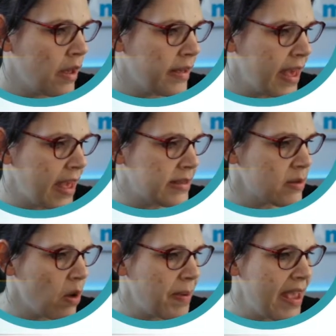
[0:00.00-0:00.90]
Okay,
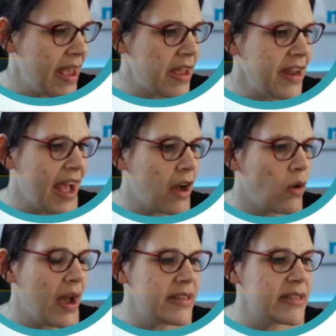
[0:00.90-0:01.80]
so up here
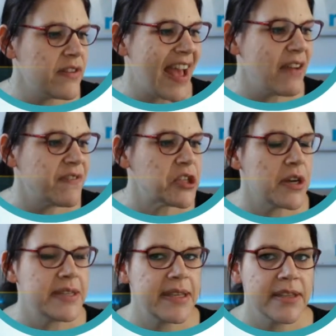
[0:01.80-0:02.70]
now, instead of
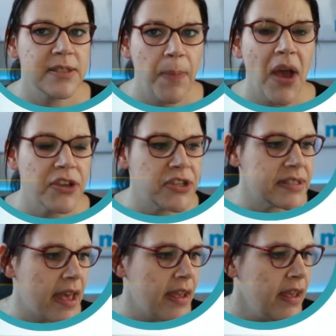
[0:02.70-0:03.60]
advertising to purchase
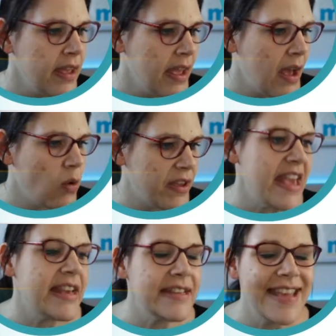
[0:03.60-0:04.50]
it,
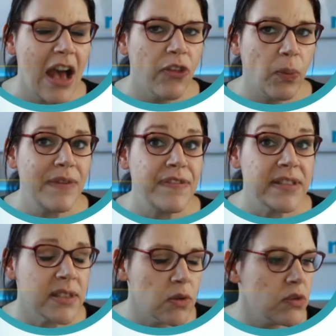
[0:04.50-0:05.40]
it can tell that we've
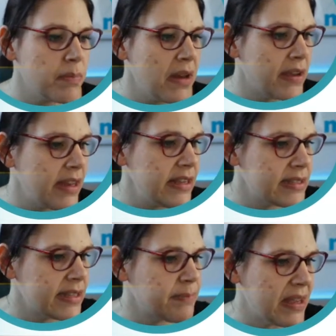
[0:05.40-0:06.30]
installed the plugin,
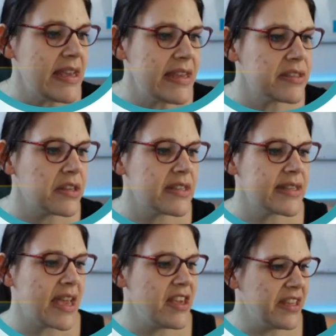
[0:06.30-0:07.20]
but it is going to
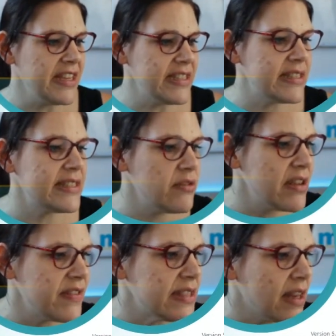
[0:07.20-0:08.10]
say you need to still
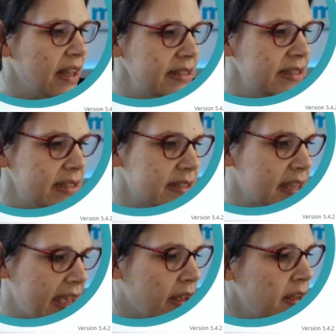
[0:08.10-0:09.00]
give us a license
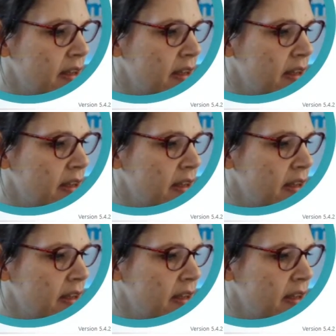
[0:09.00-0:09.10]
key.